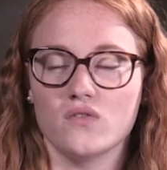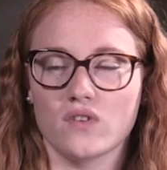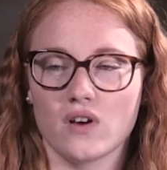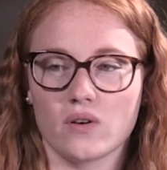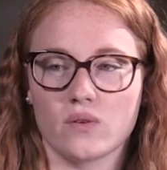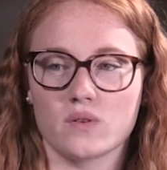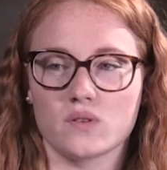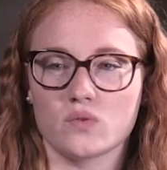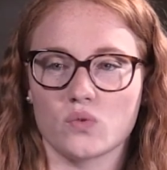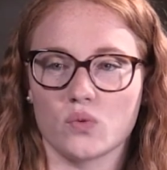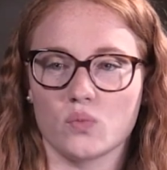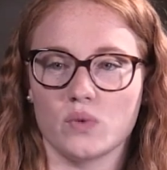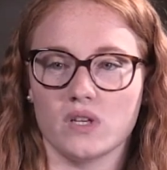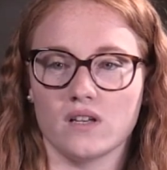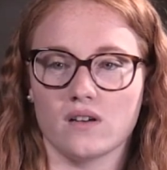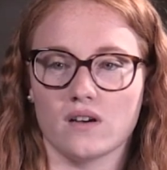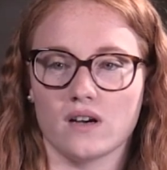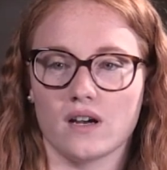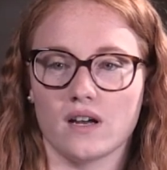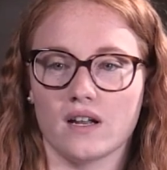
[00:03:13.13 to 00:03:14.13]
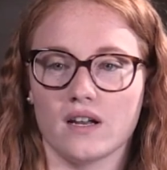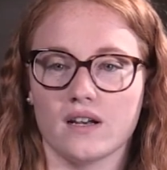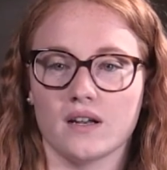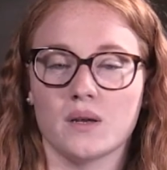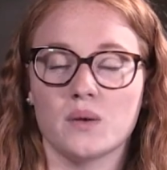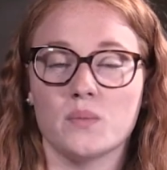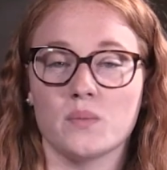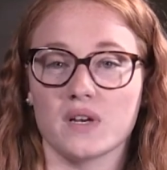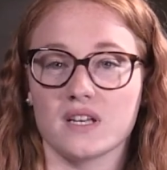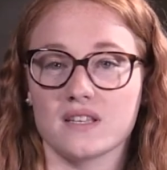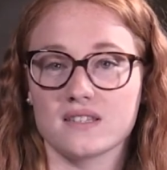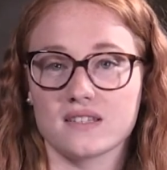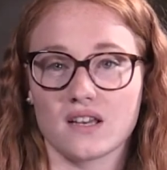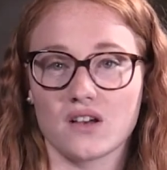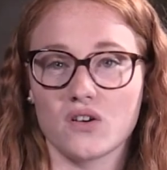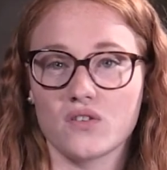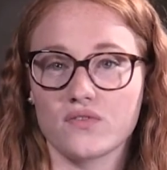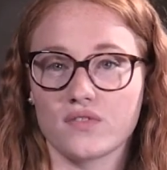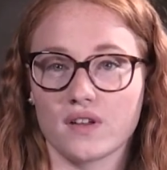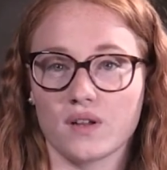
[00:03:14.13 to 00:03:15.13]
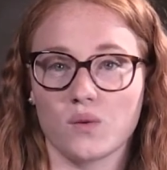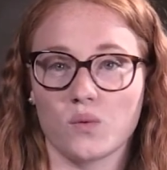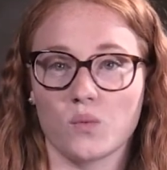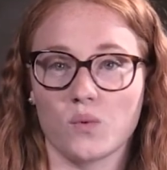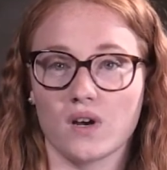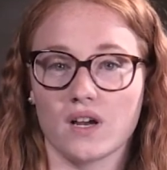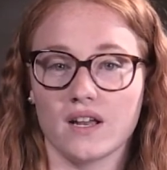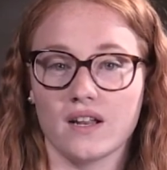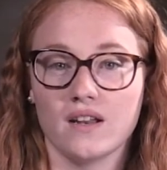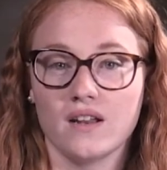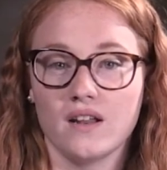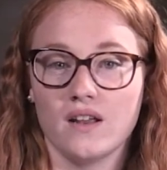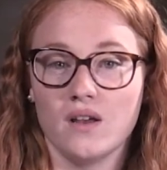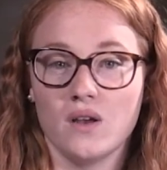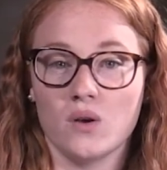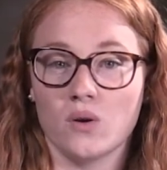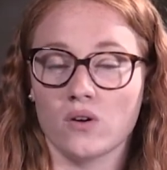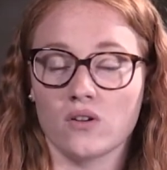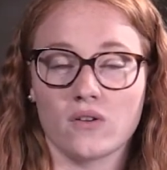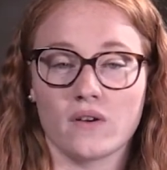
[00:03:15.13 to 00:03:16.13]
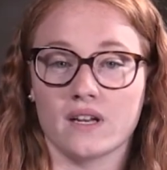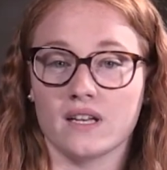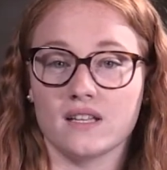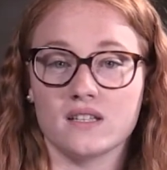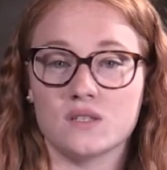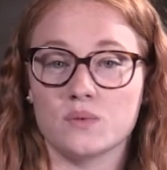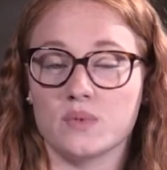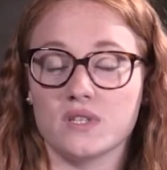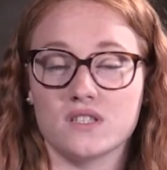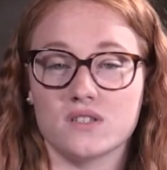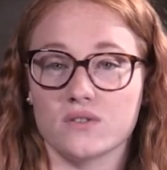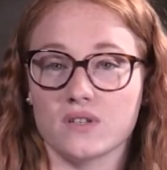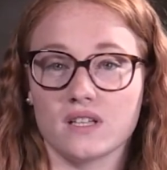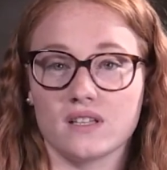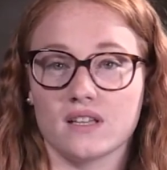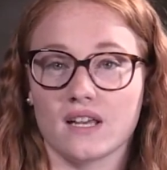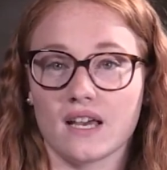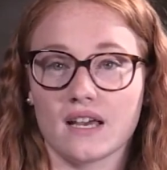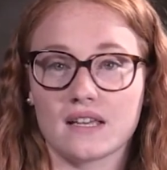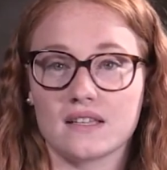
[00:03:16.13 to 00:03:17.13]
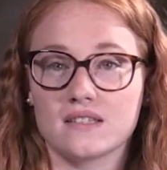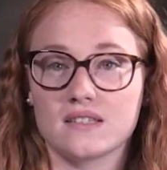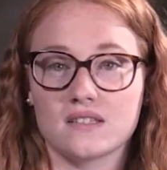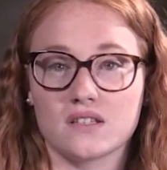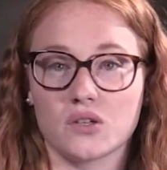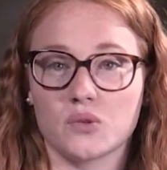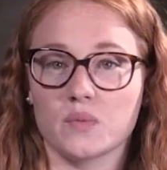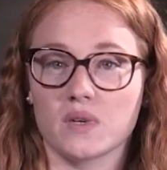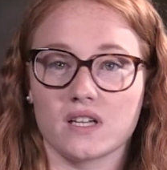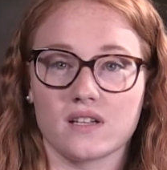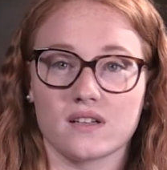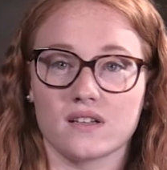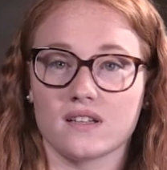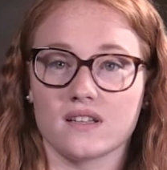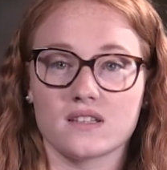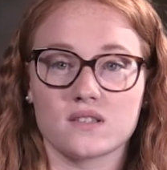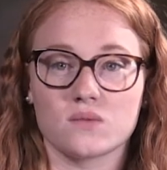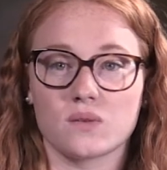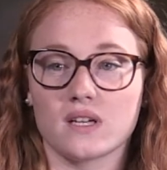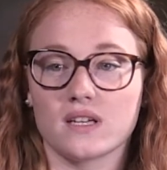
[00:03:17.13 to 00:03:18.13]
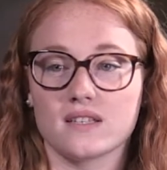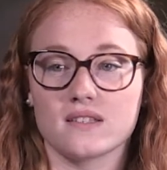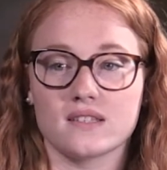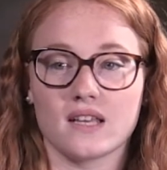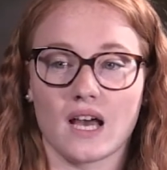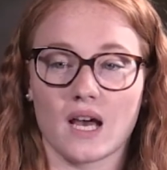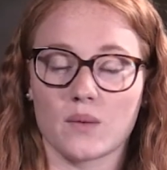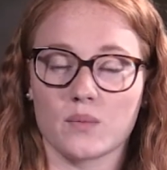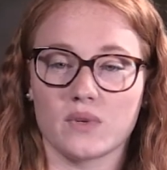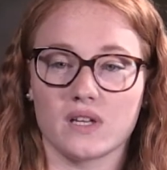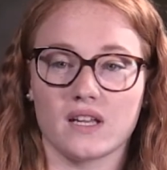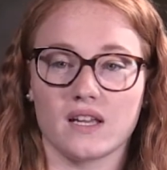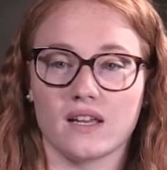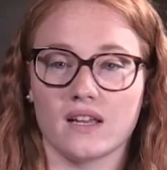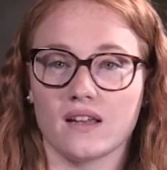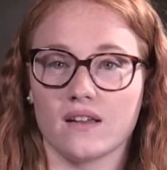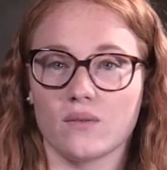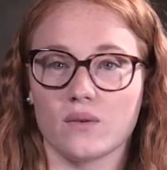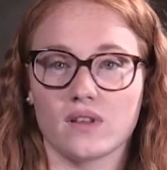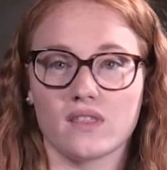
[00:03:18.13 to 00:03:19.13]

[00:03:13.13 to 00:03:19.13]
focus would be on myself and what what do I need to be doing next? Oh my goodness, what is happening